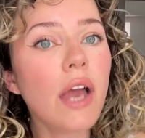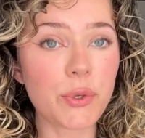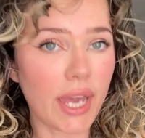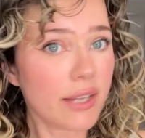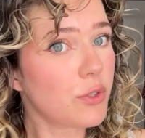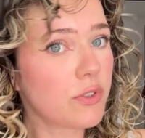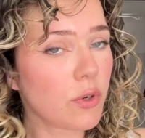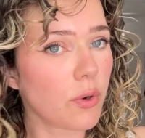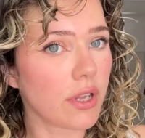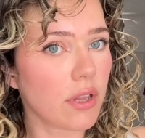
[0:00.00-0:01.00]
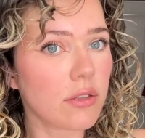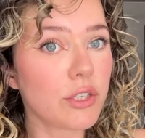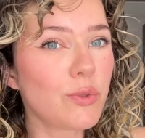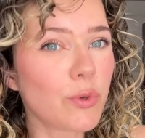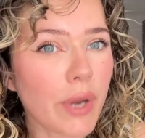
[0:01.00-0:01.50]
You can use an oil,
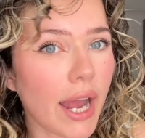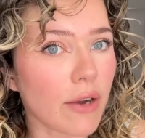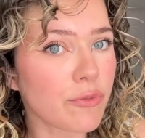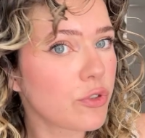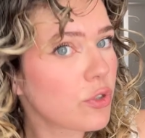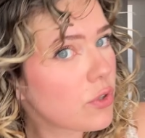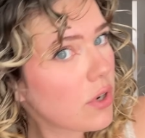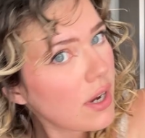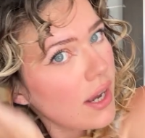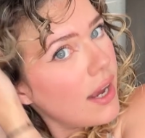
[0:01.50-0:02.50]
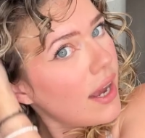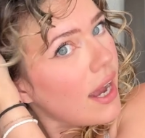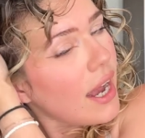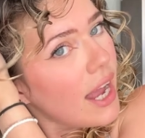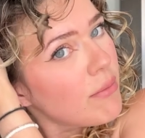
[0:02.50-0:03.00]
you don't have to.
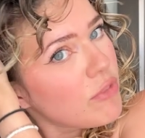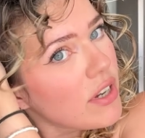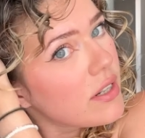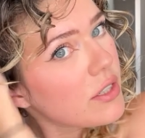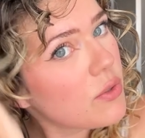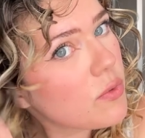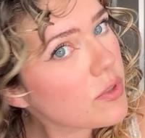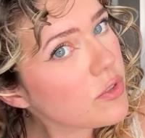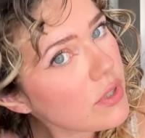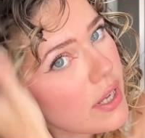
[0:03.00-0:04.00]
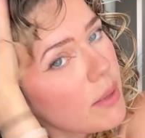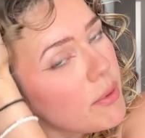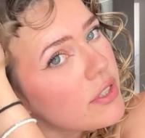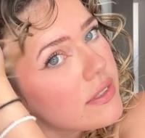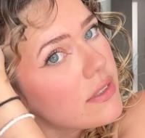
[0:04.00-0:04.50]
I'm not gonna use one today
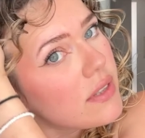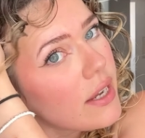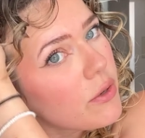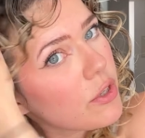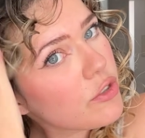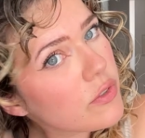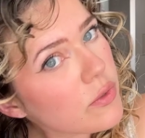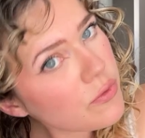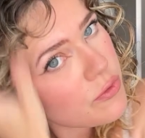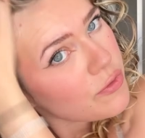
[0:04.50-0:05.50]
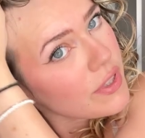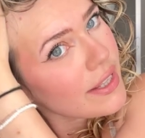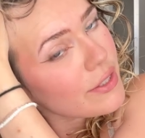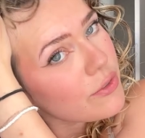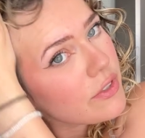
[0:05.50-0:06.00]
because I don't know, I just don't feel
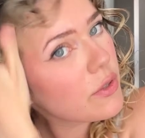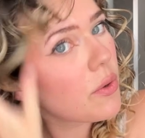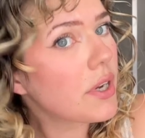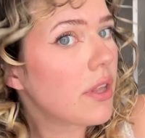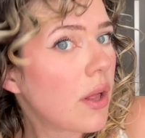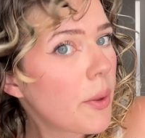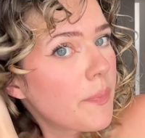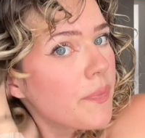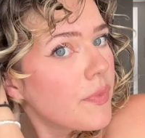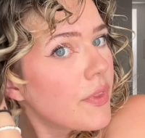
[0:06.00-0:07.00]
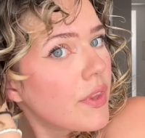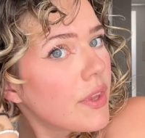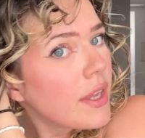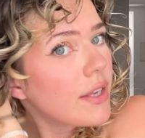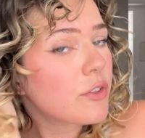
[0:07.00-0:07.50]
like using an oil.
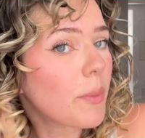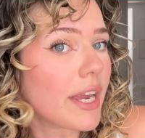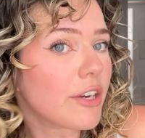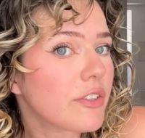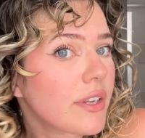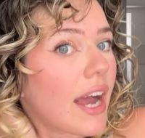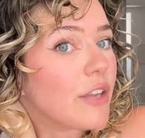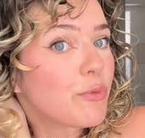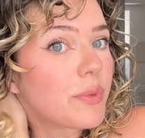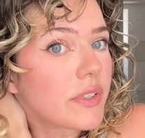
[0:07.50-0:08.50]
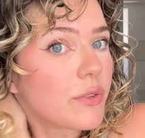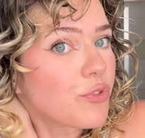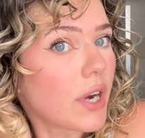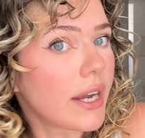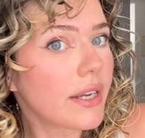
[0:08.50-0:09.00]
So my hair is not 100%
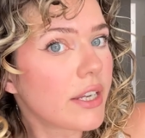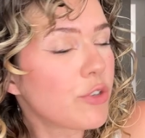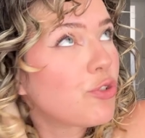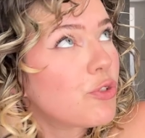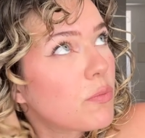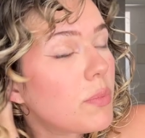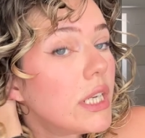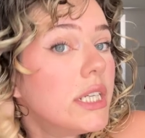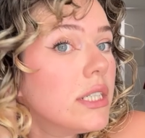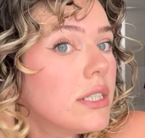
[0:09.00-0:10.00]
dry. It should be,